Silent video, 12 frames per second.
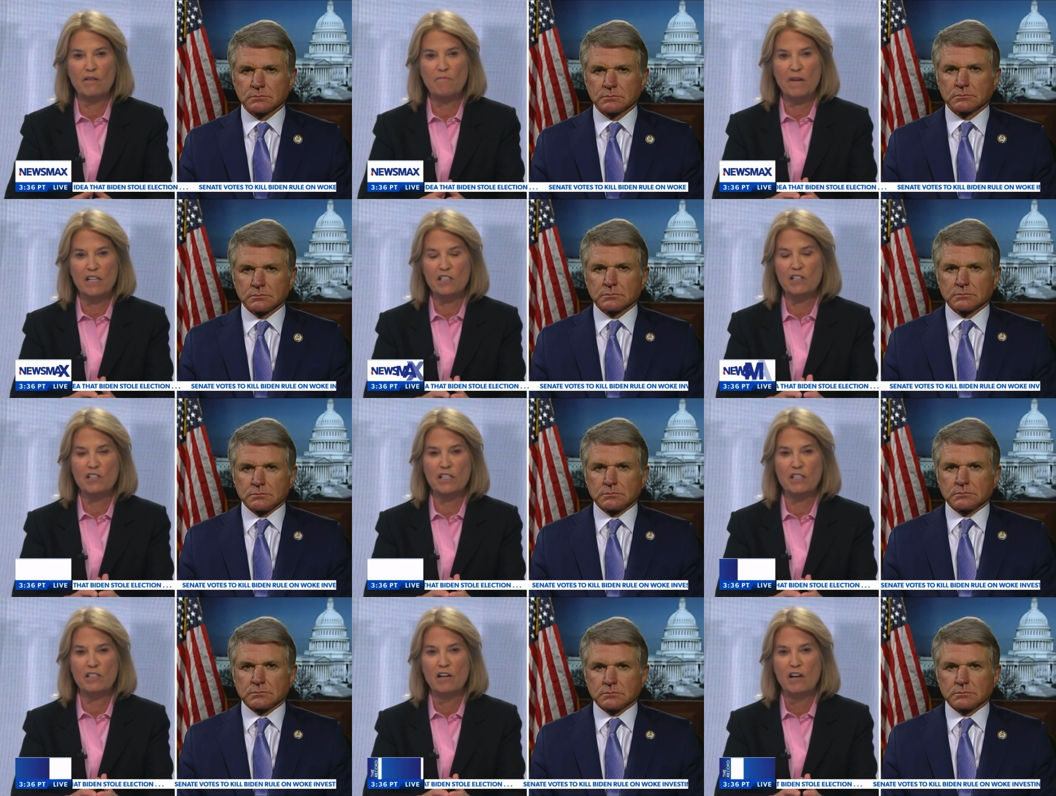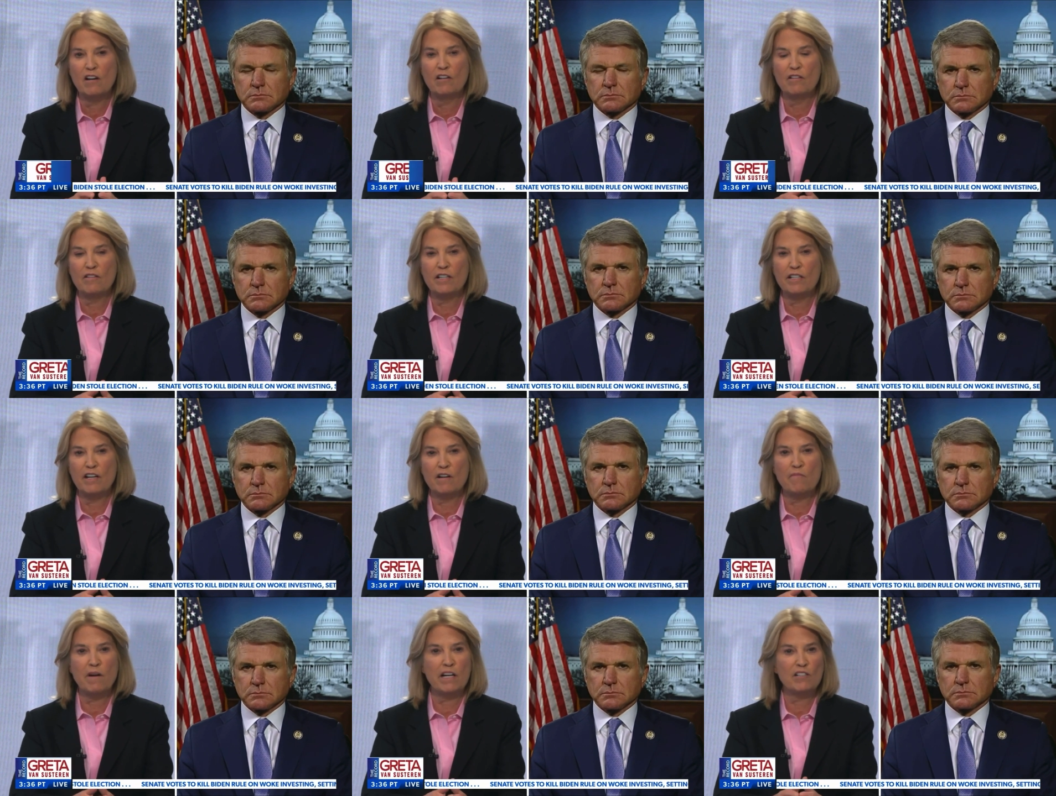Speaker 1: of message he's learning there
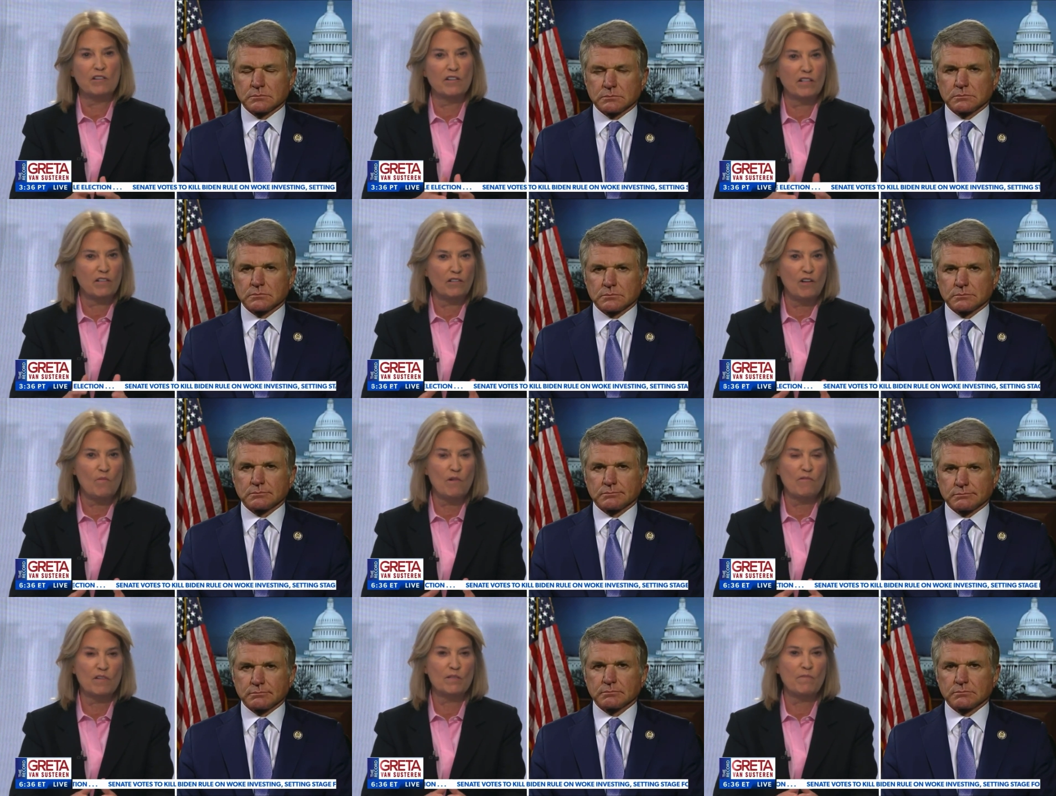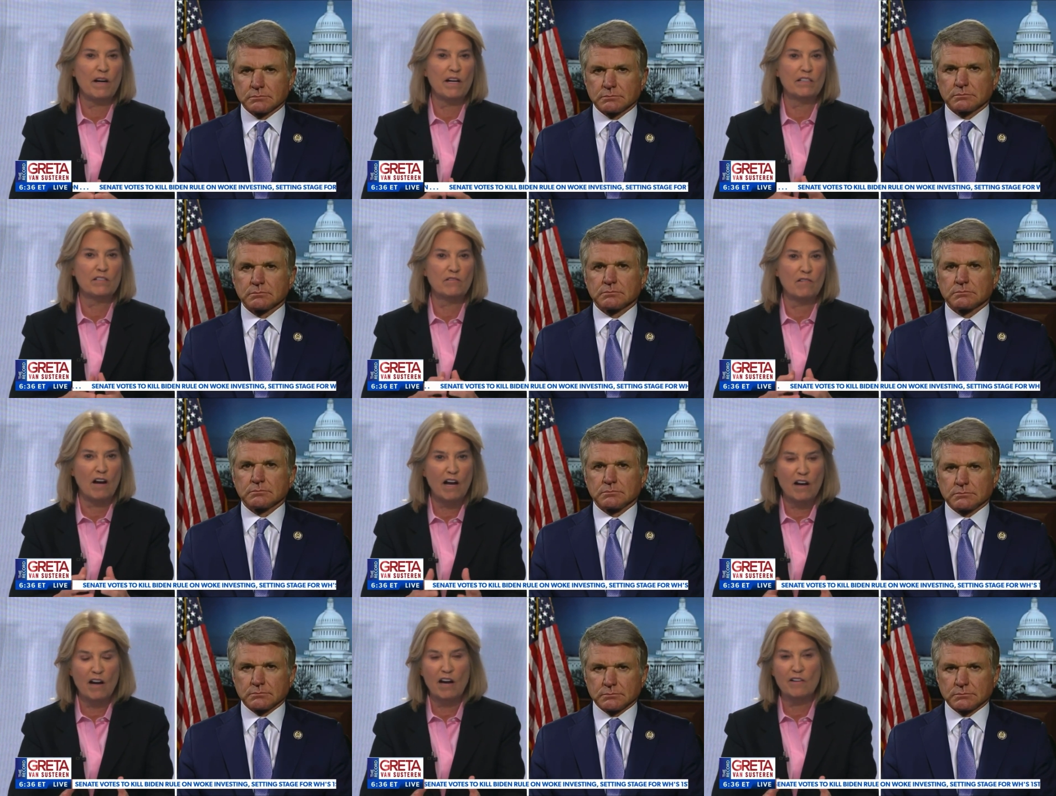by sort of the global response or
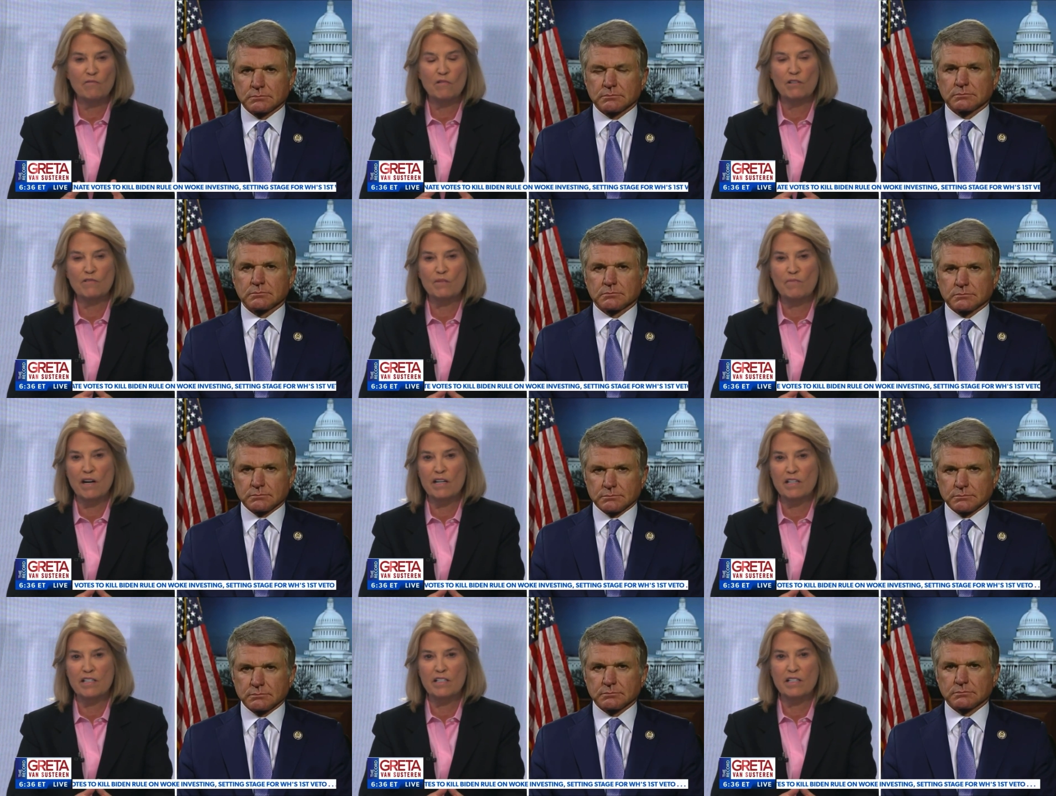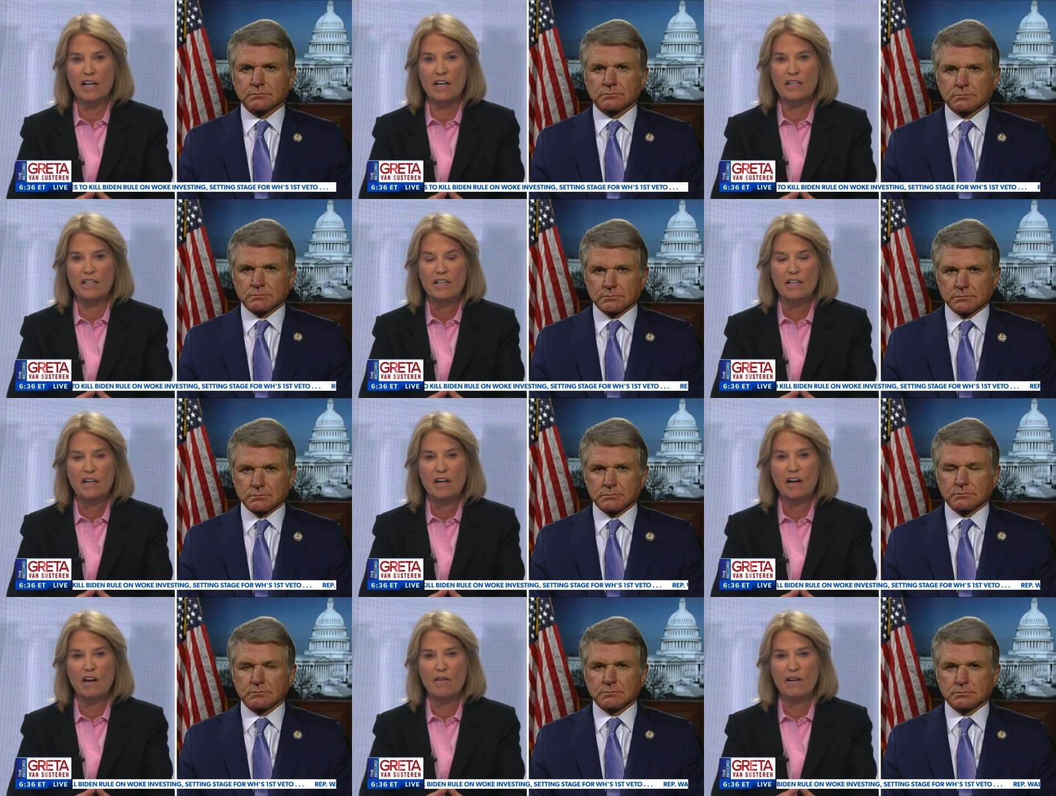how, how the world responded to that
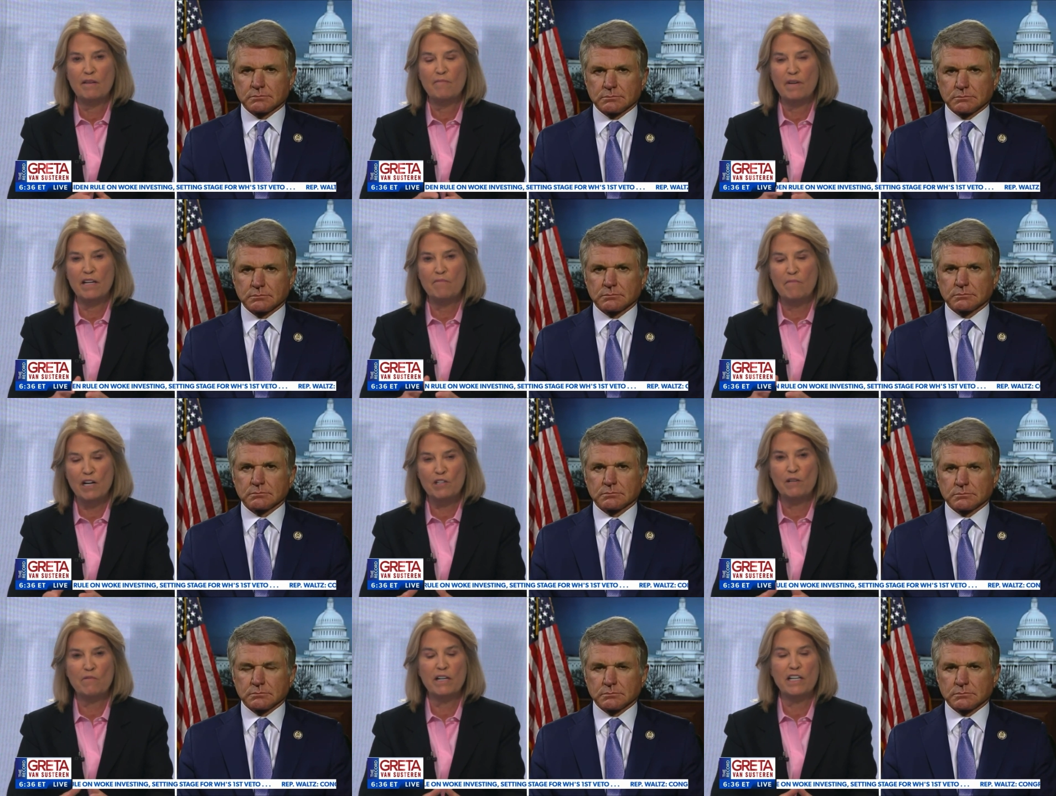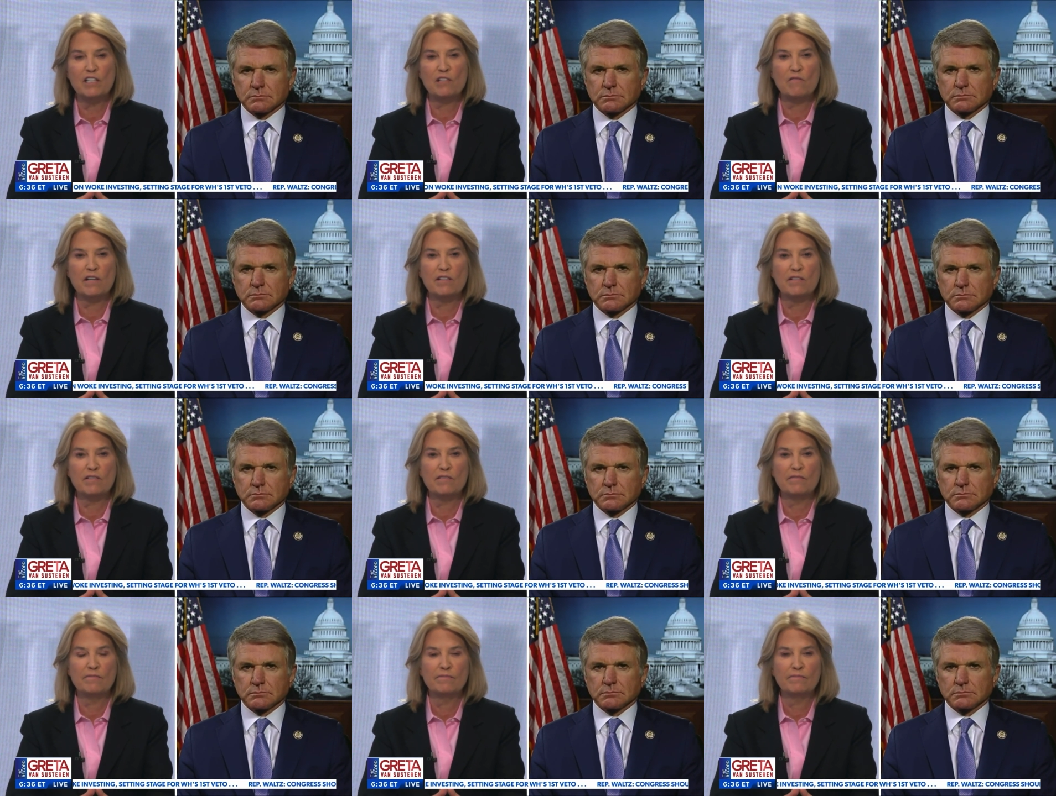uh, in, in measuring what he's going to do?
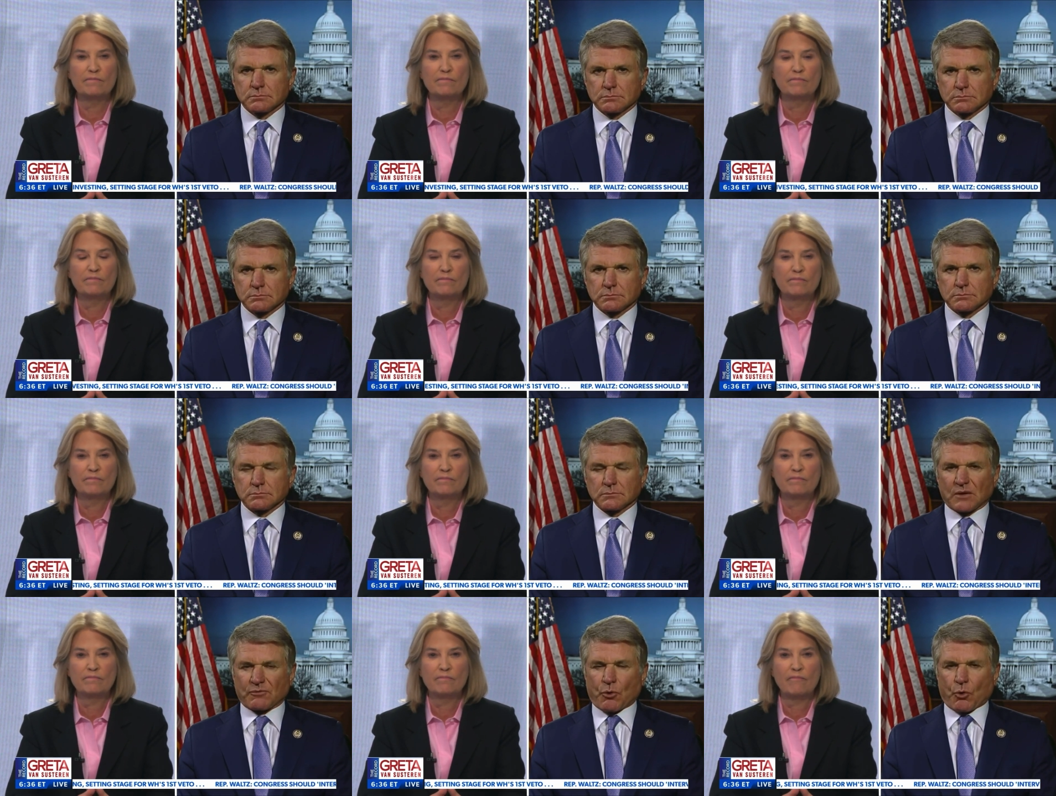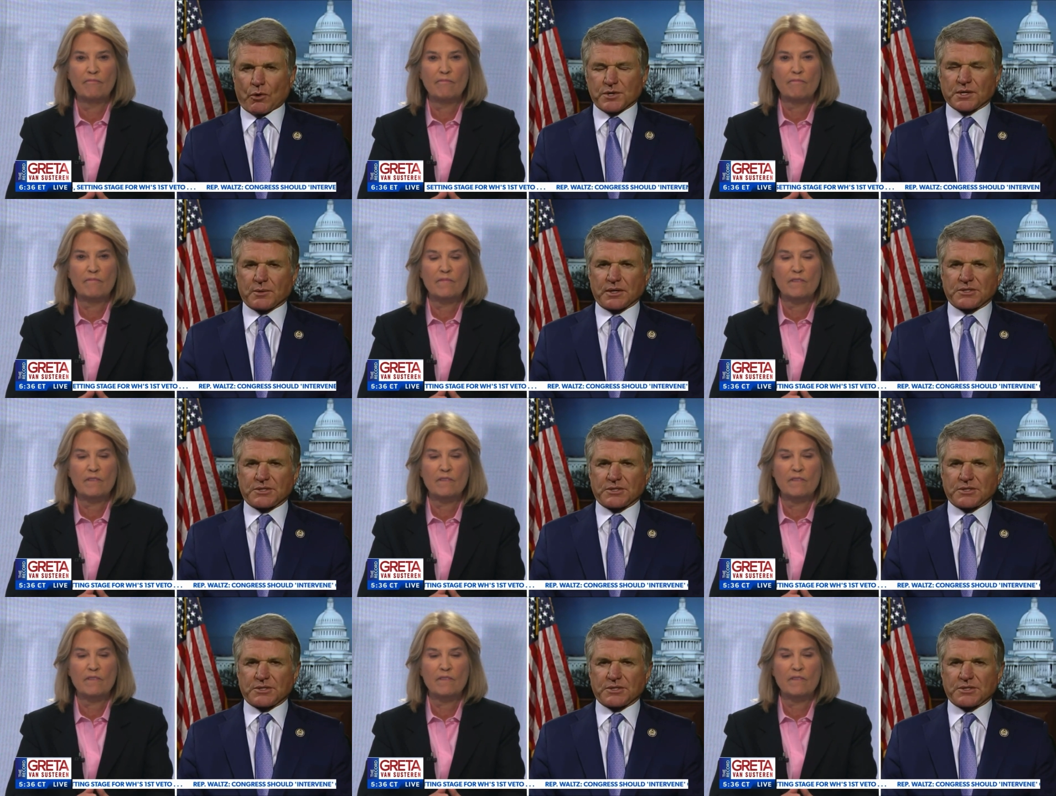
Speaker 2: Of course. I mean,